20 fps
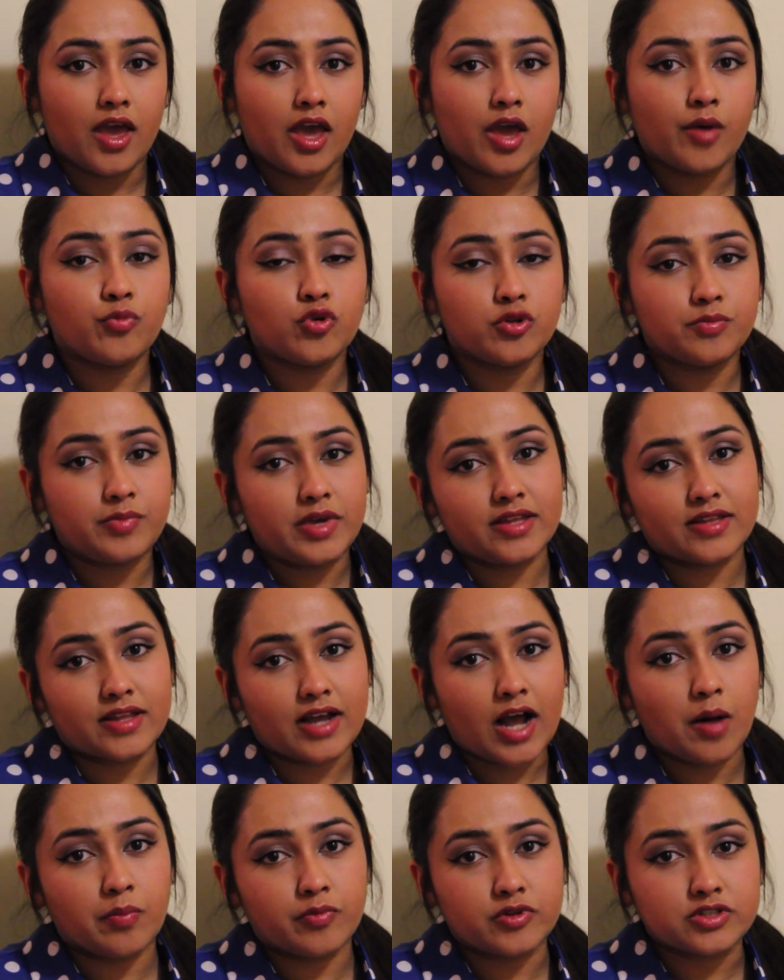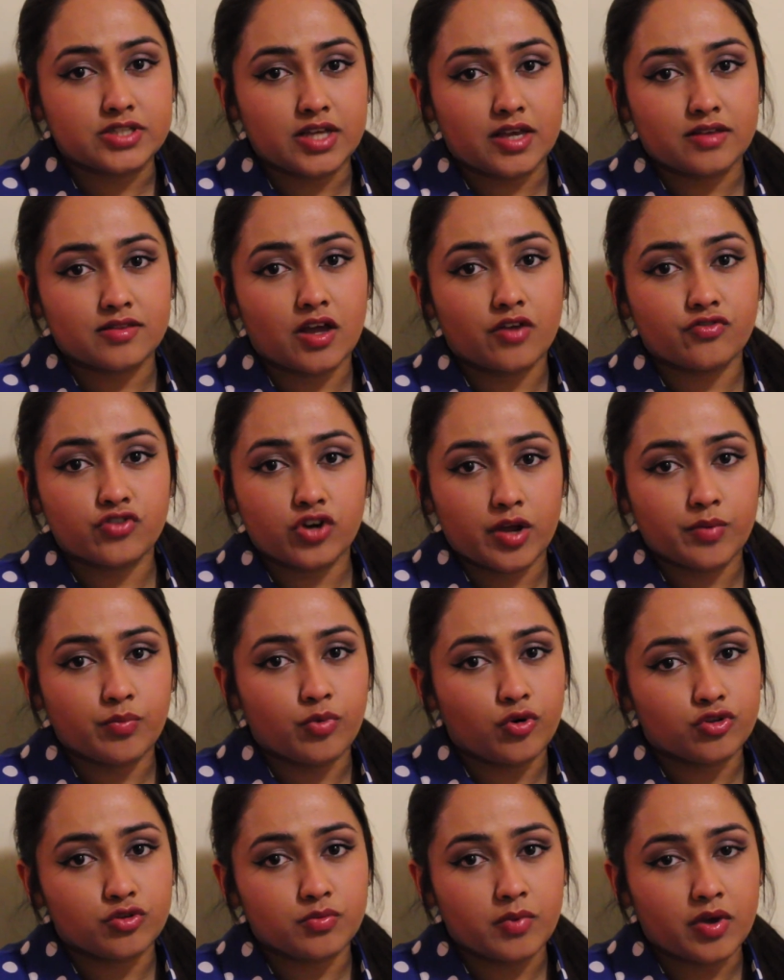It will be in a couple days after I
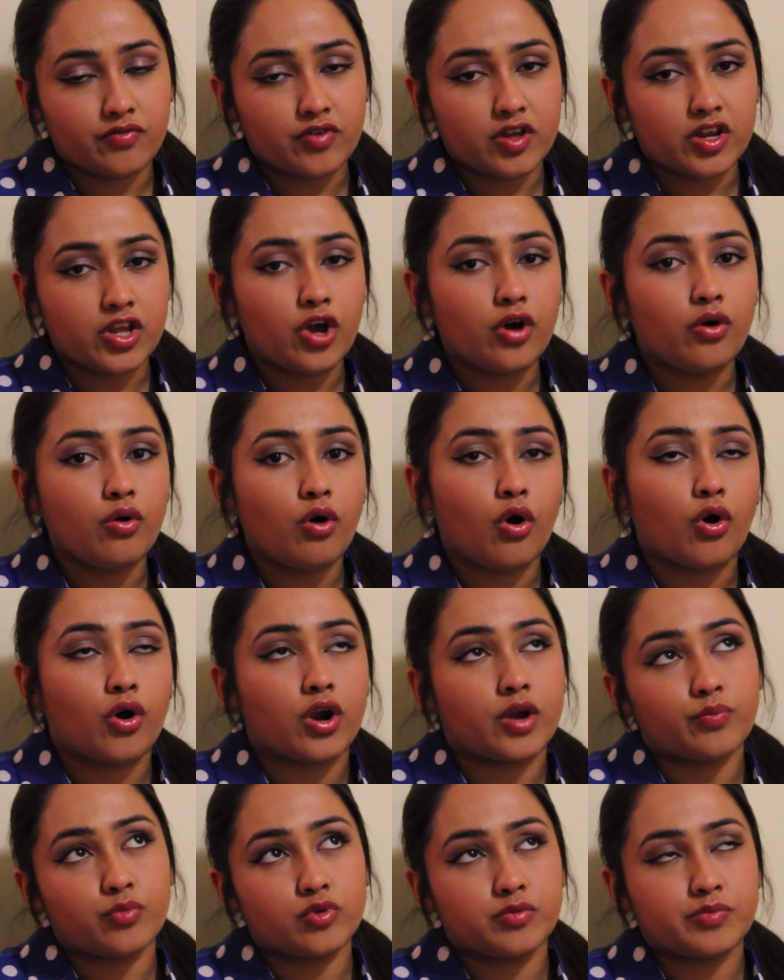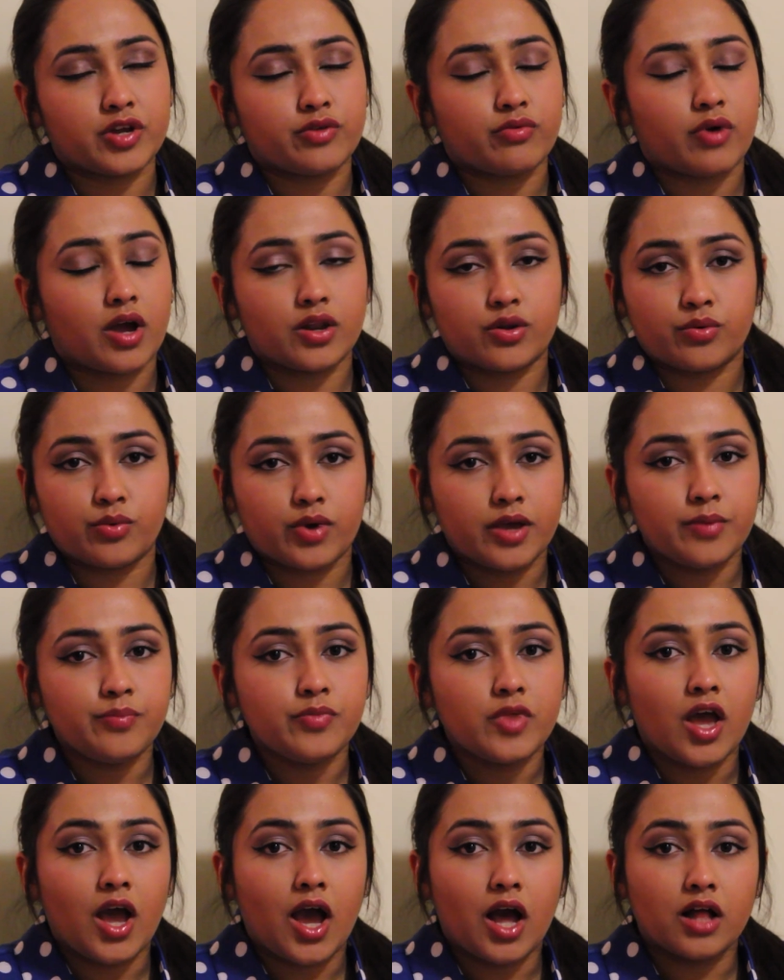post my video, or it will be right away.
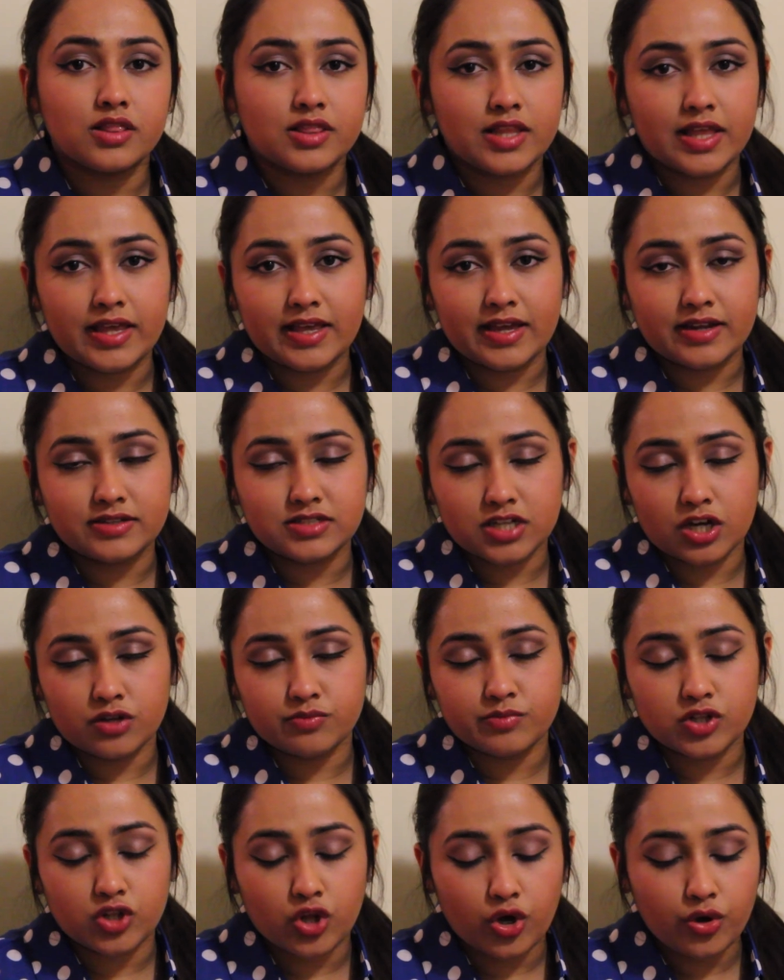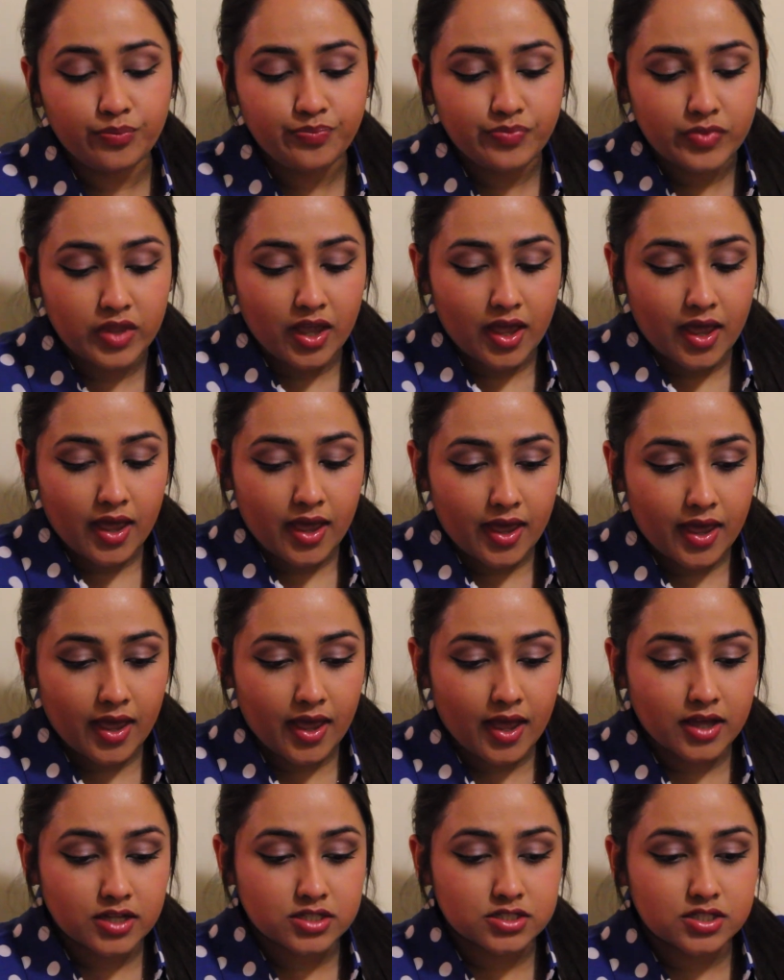I'll link it down below.
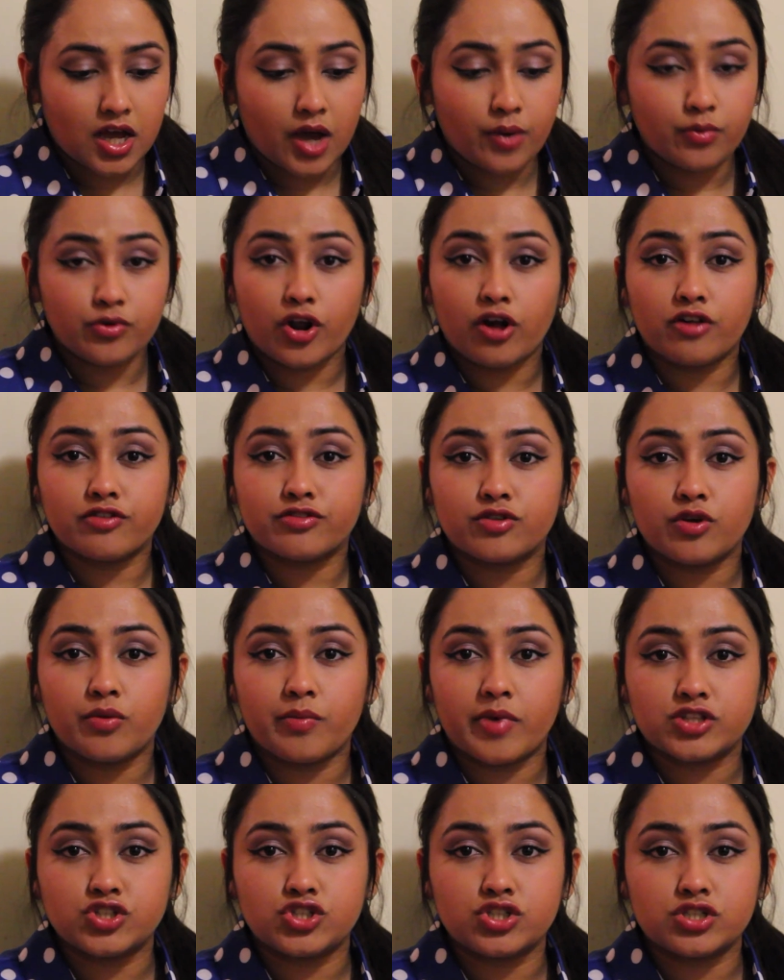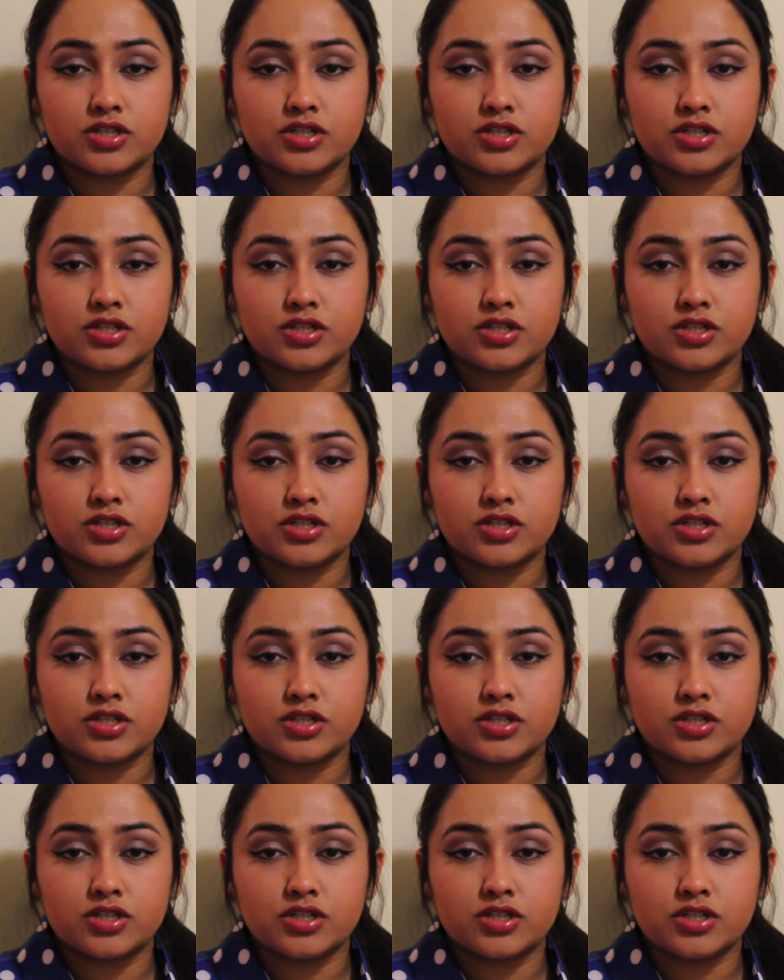And I would also link